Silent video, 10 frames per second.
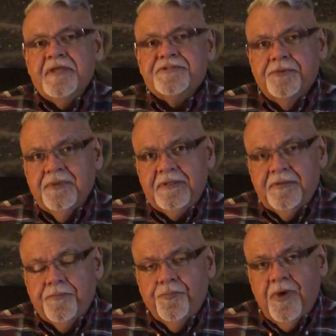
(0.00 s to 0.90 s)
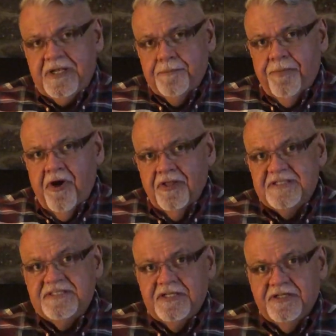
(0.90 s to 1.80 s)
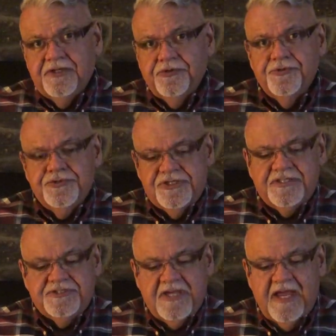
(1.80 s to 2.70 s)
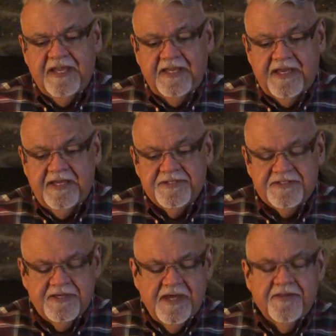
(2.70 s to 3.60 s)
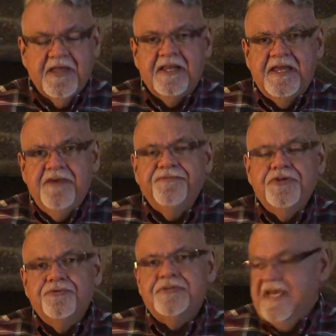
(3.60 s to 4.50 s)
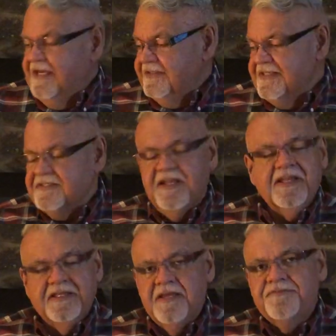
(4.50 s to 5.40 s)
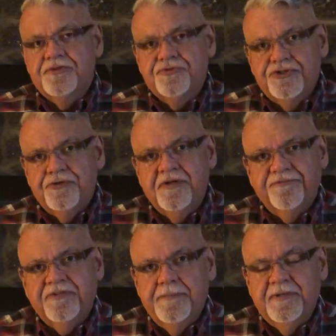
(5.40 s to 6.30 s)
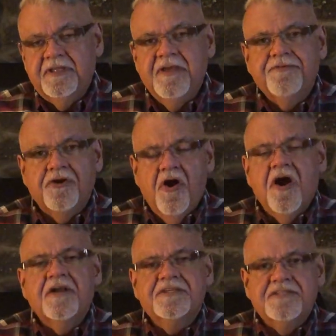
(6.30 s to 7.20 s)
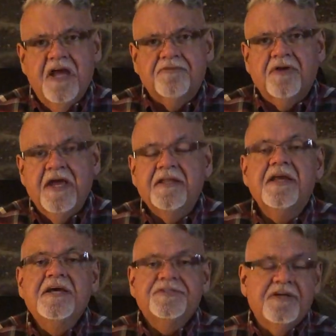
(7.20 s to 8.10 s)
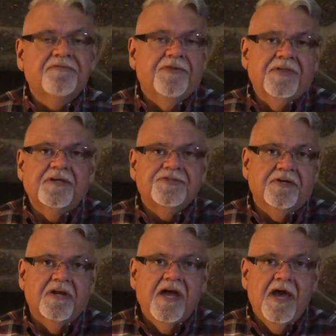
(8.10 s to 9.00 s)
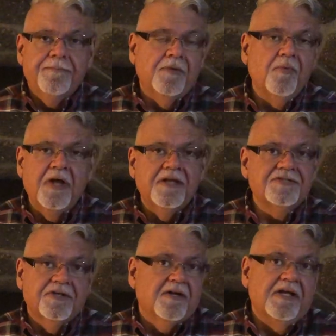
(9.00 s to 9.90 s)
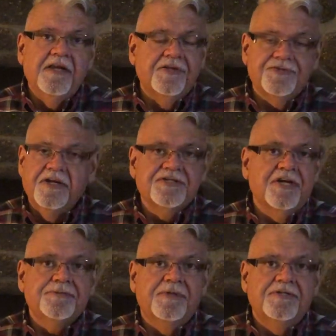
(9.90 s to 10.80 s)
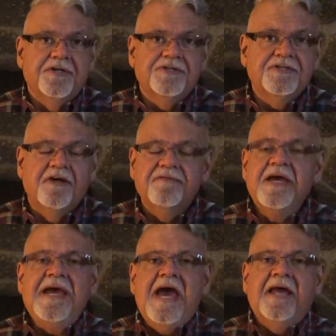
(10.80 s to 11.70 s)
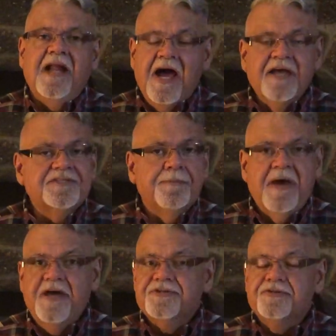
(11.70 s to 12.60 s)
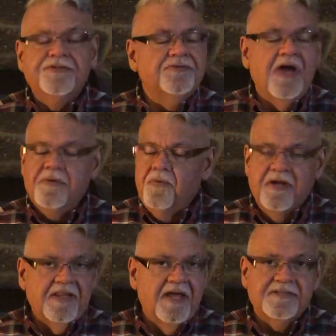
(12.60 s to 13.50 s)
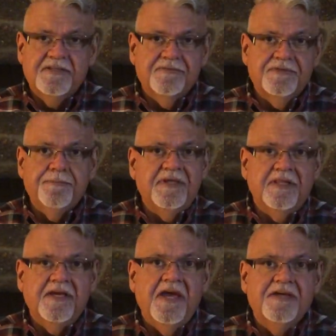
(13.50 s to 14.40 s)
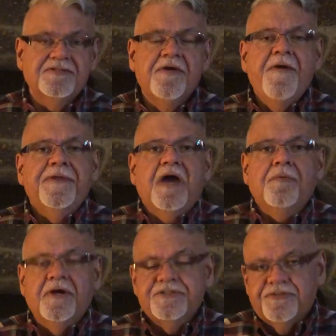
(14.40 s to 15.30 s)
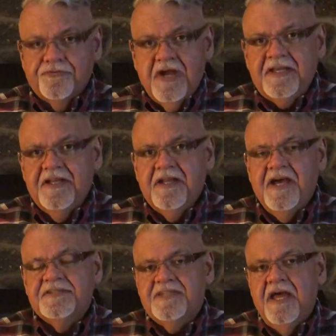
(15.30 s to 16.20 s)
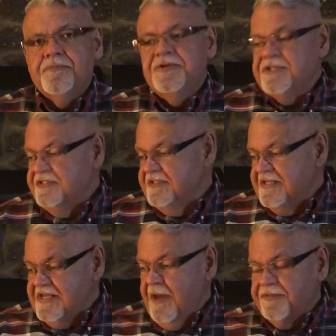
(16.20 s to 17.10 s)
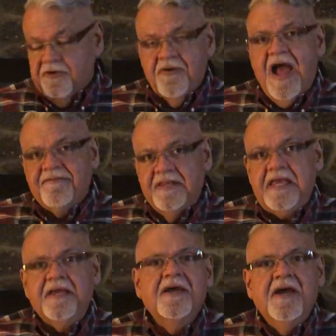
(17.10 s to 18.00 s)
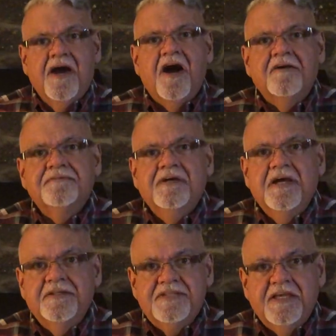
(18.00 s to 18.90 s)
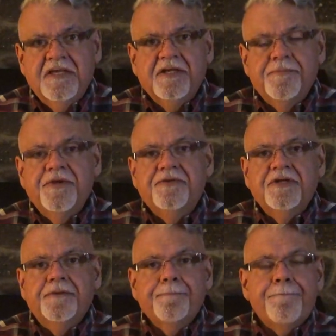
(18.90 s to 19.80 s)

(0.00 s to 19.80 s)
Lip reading: So what Paul is in conclusion saying is that if you take this lightly, if you do it flippantly, if your heart is not right, several things are going to happen. One is you're going to eat and drink judgment to yourself. And I, as a pastor, do not want that to be the case. I want us to recognize that which is the depth, the gravity of taking communion.